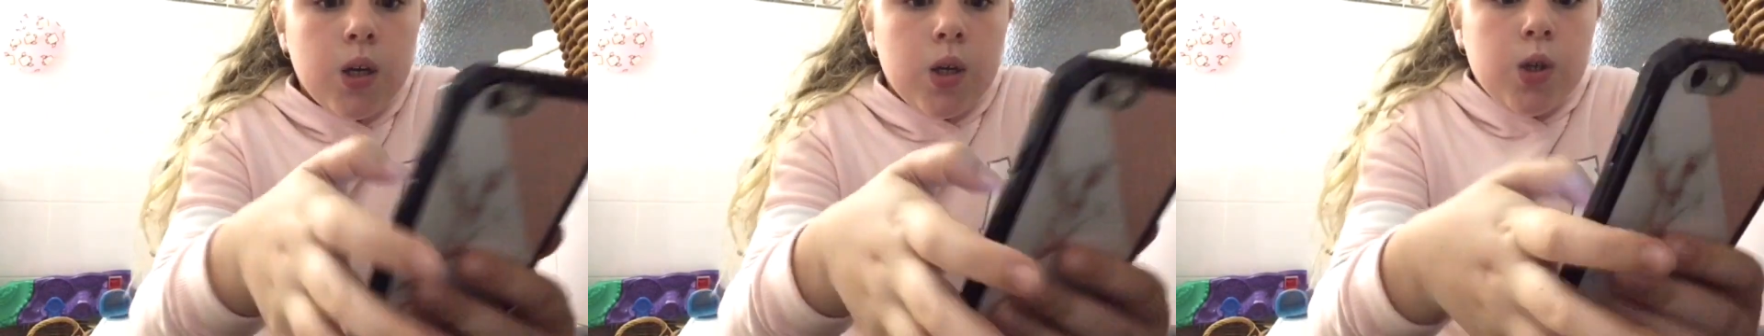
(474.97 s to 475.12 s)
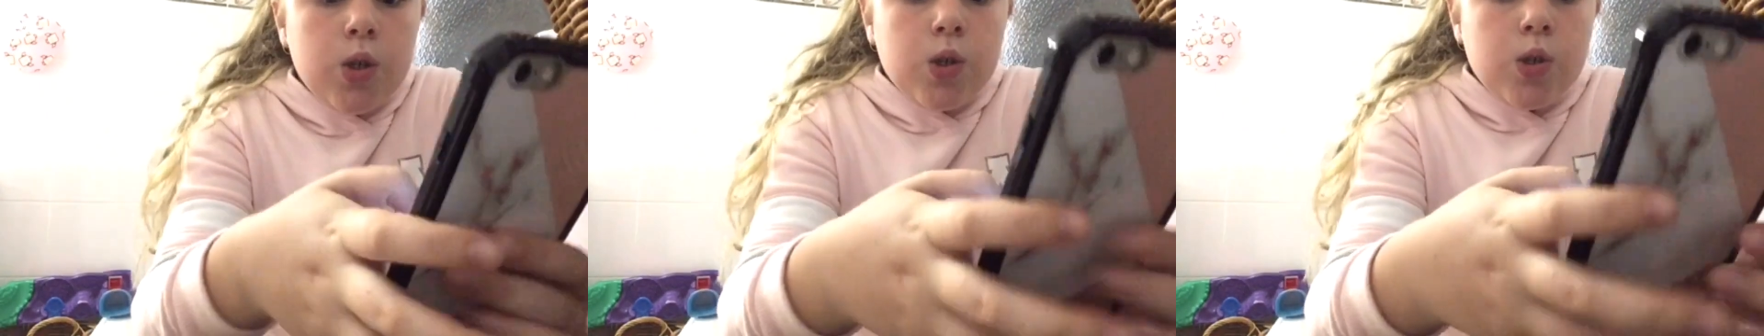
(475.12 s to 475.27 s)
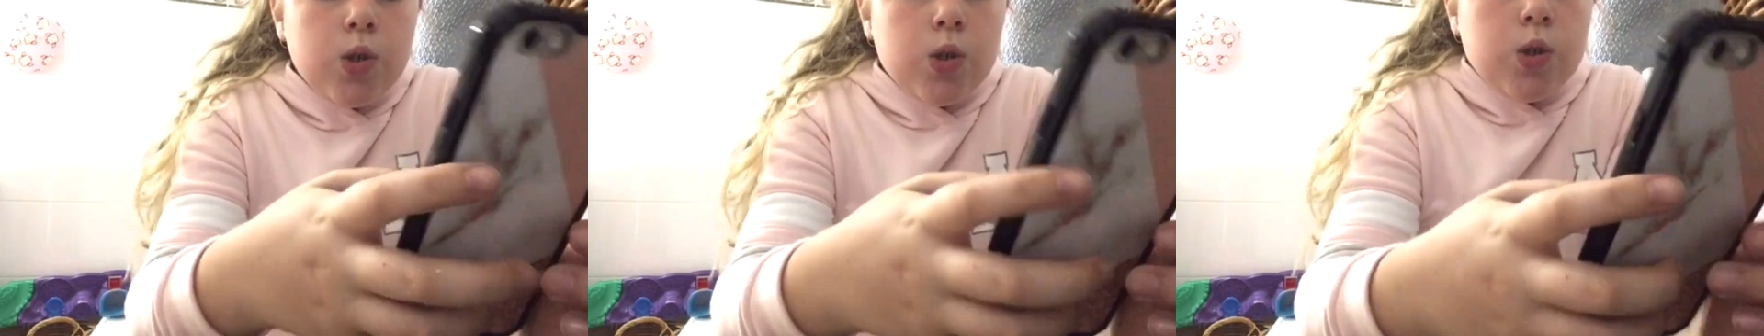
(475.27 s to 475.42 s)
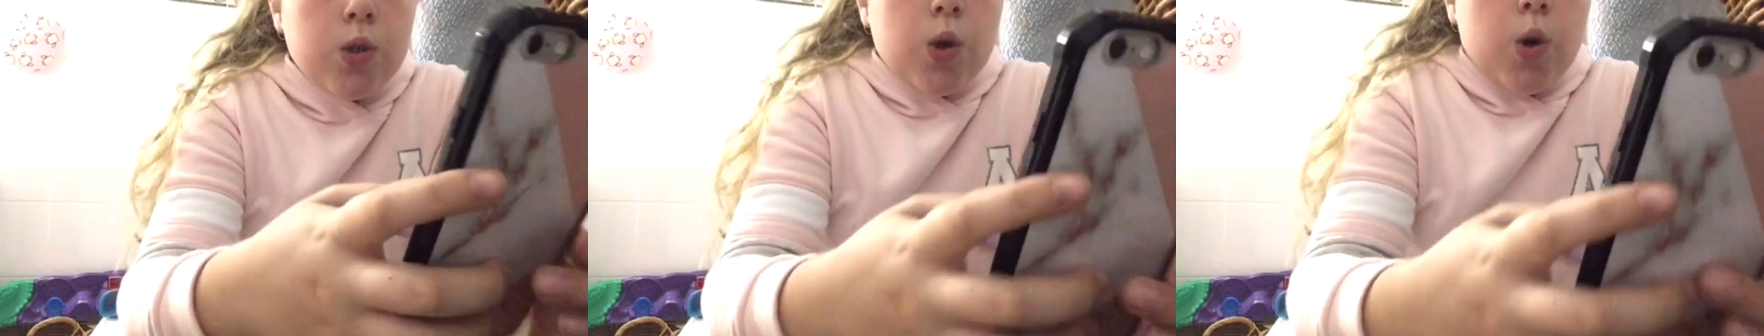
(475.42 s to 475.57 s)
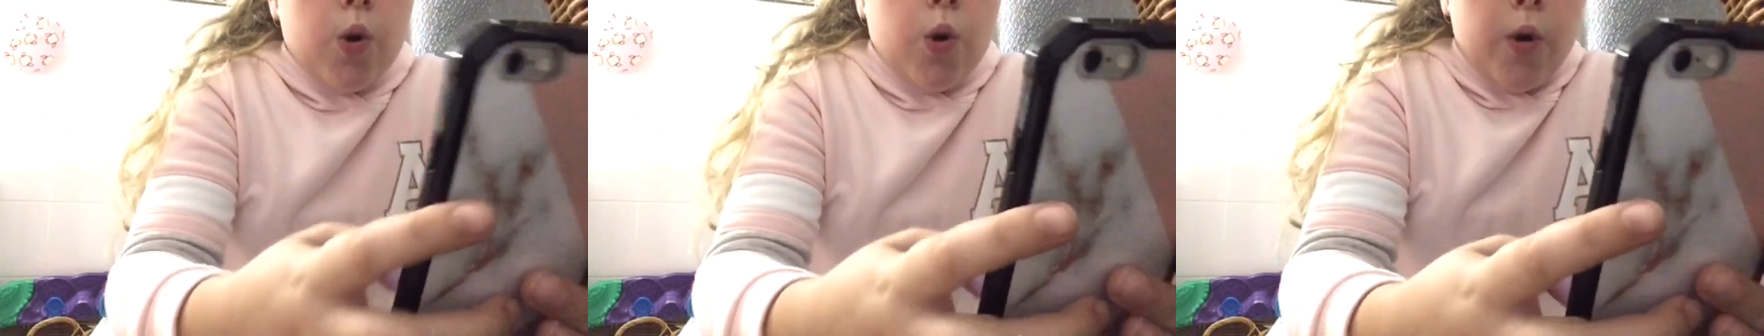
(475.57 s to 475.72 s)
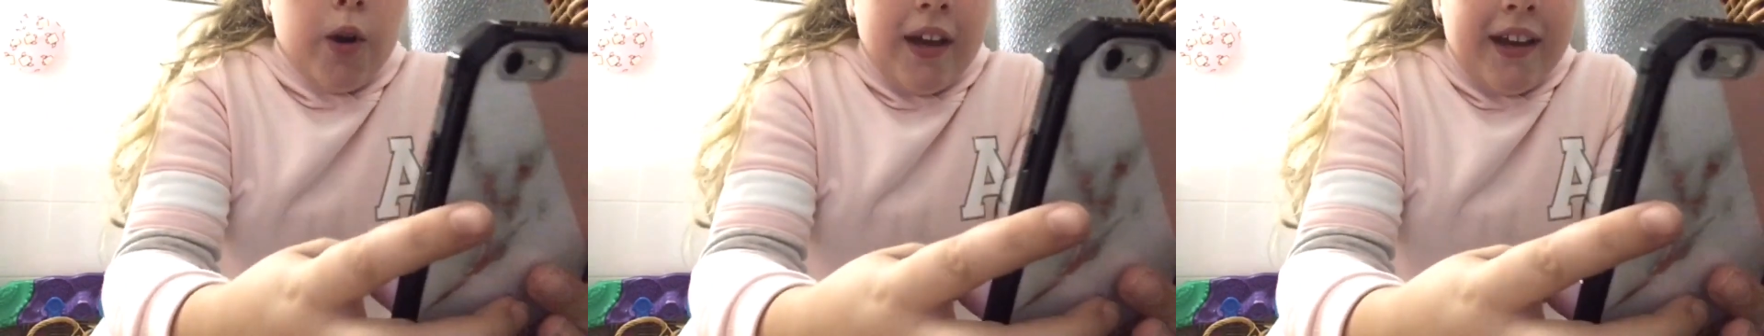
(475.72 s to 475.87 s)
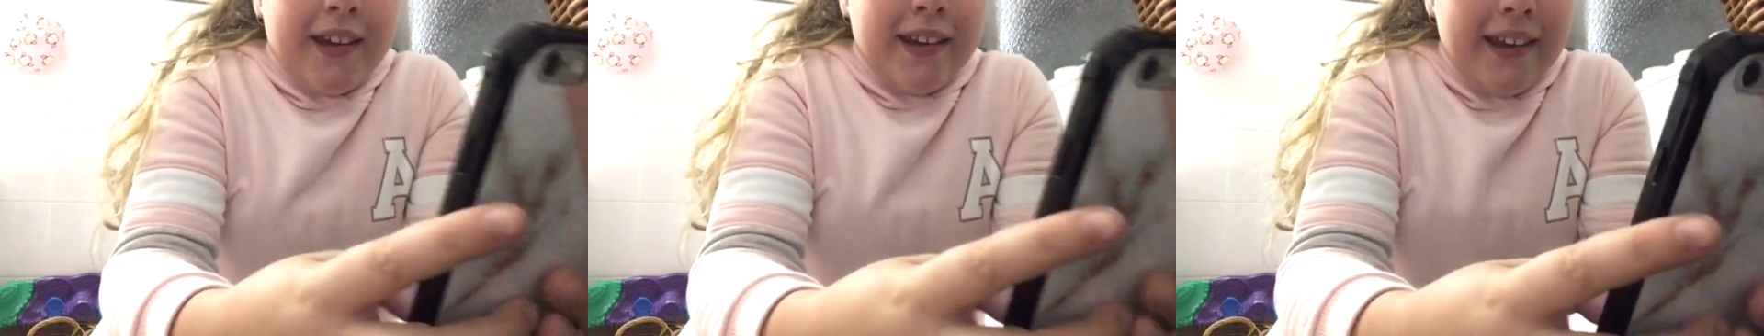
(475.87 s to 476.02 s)
So
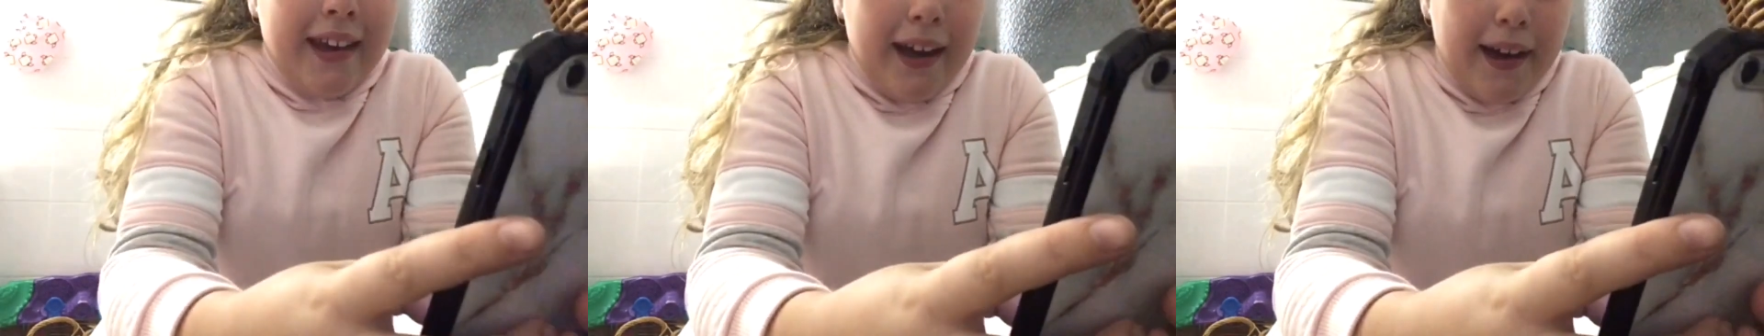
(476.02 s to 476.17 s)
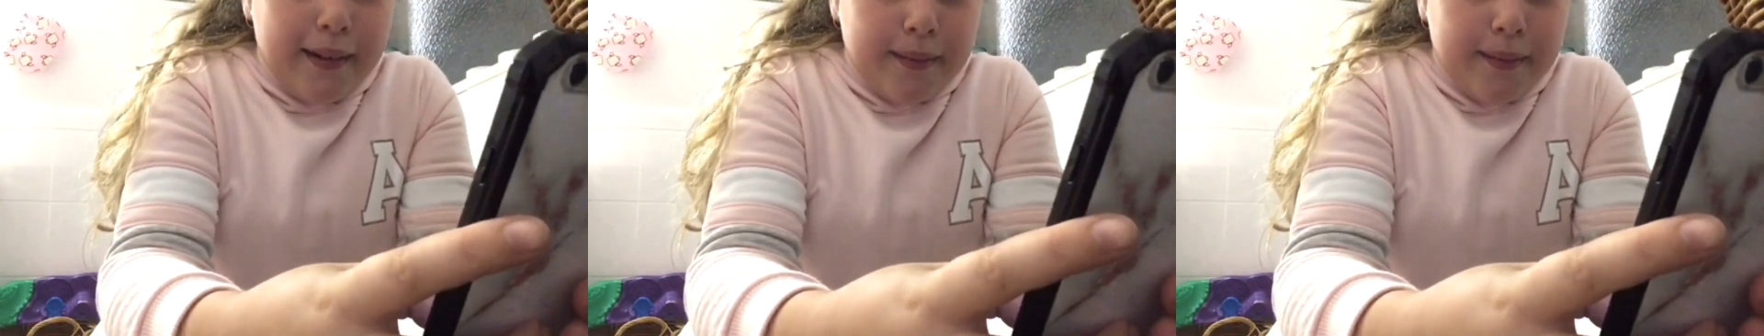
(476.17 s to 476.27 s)
yeah.